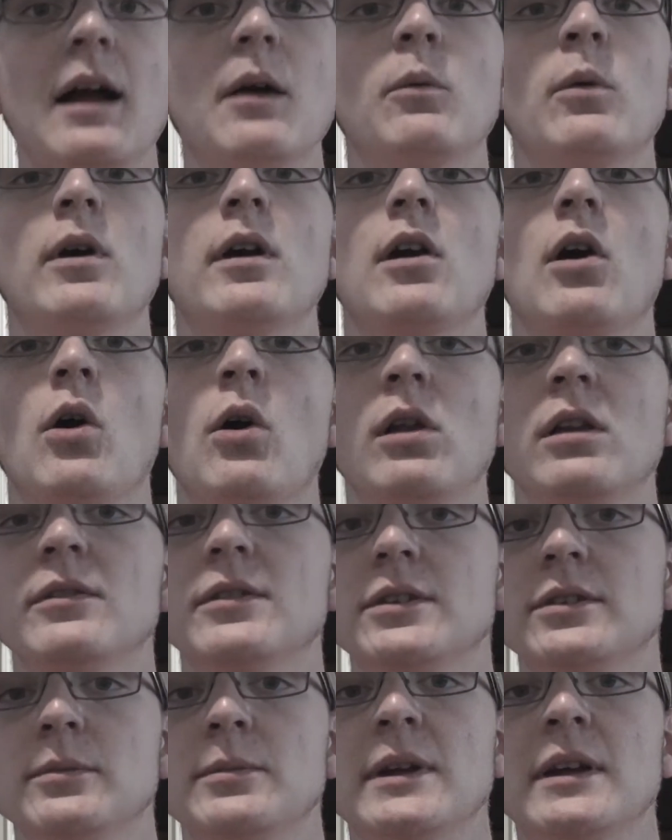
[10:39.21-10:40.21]
I want
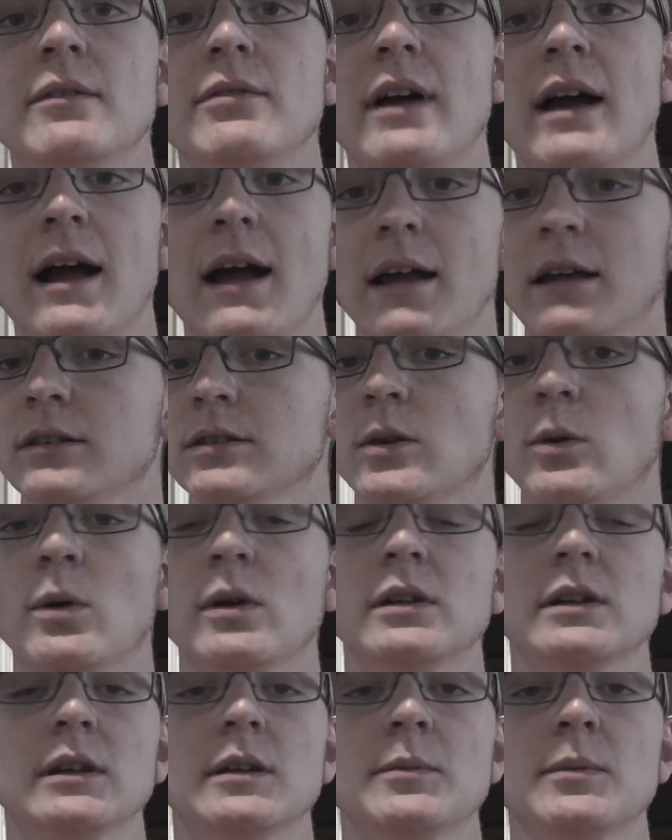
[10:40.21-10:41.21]
all of it to be of the highest
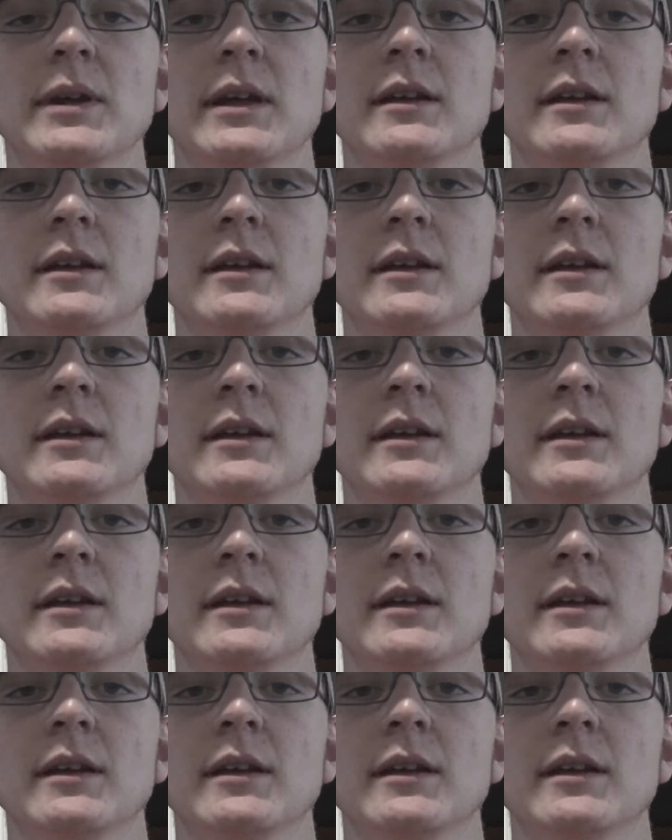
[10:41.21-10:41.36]
quality,